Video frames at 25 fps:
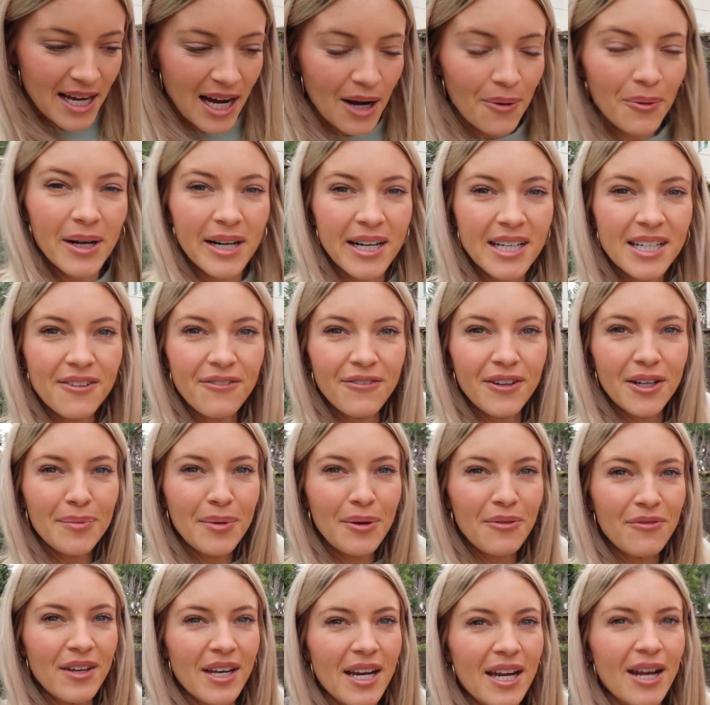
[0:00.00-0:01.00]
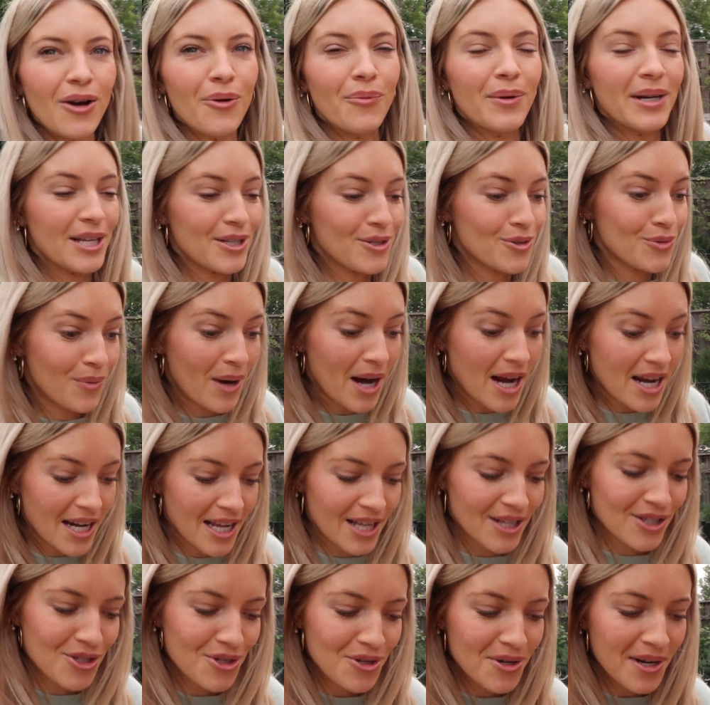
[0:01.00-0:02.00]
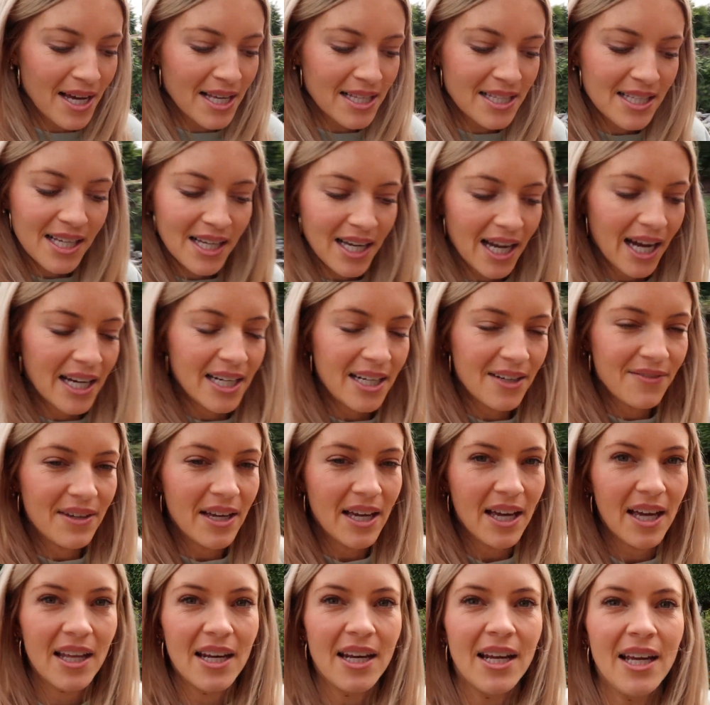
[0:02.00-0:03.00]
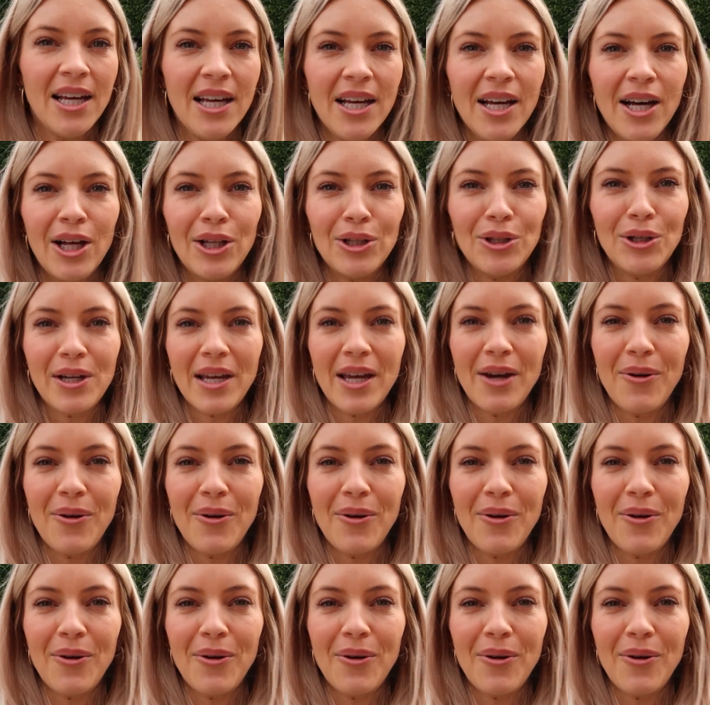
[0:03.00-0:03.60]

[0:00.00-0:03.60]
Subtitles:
I wanted to film a video when it's raining so you guys can kind of get a look